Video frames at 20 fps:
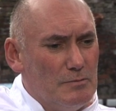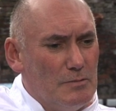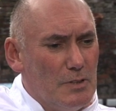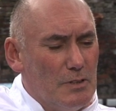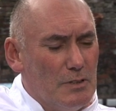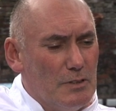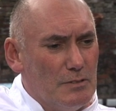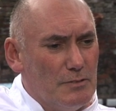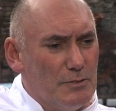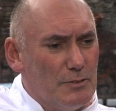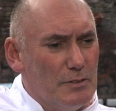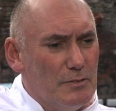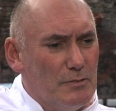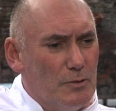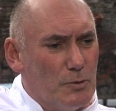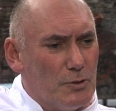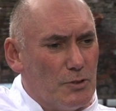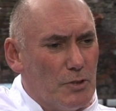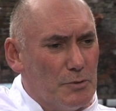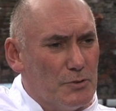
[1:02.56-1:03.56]
3 or
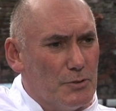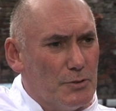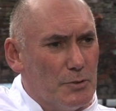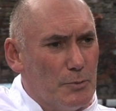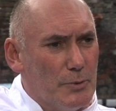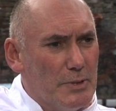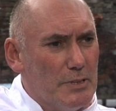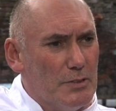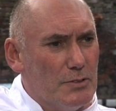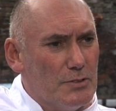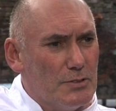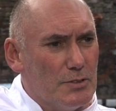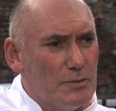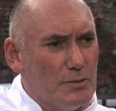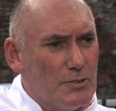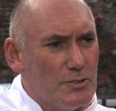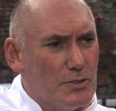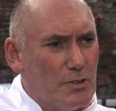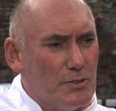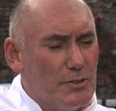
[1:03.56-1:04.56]
4 times through the week,
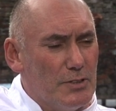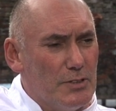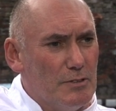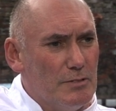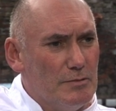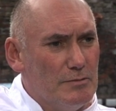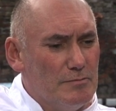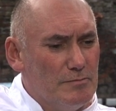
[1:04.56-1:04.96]
so it's ideal.